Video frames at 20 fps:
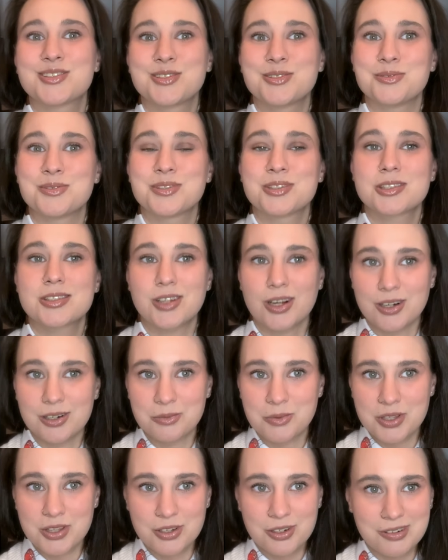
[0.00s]
to start
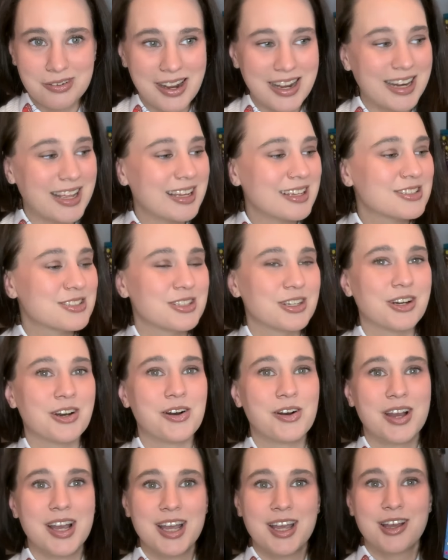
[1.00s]
with her writing.
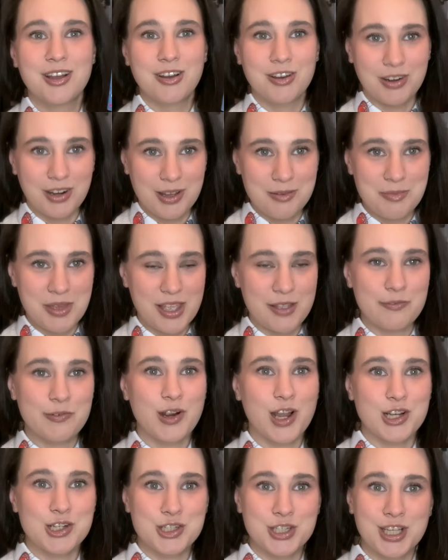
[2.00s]
So good on me for
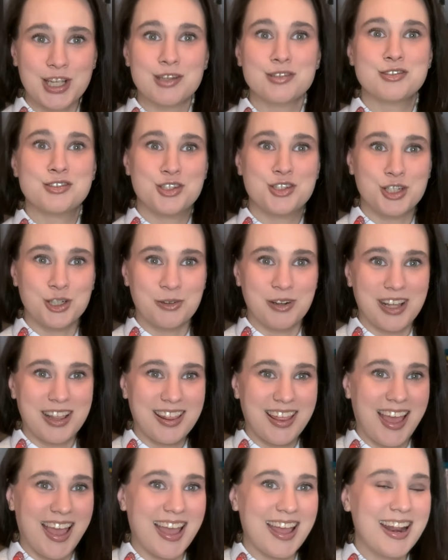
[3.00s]
actually doing
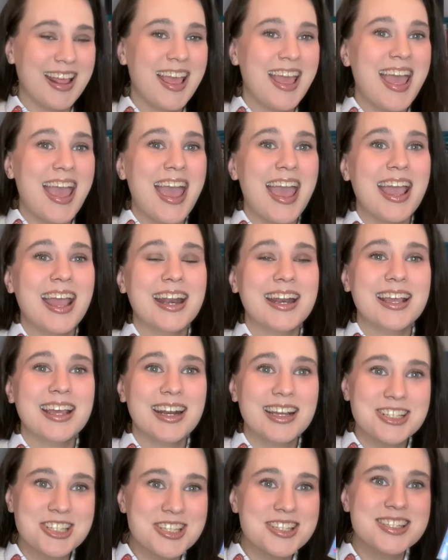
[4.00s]
that. And can
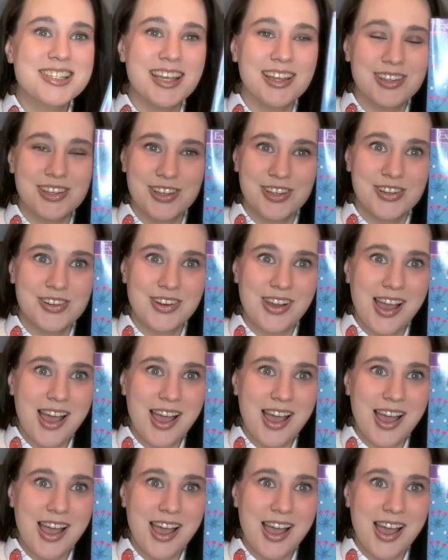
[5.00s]
I just tell you,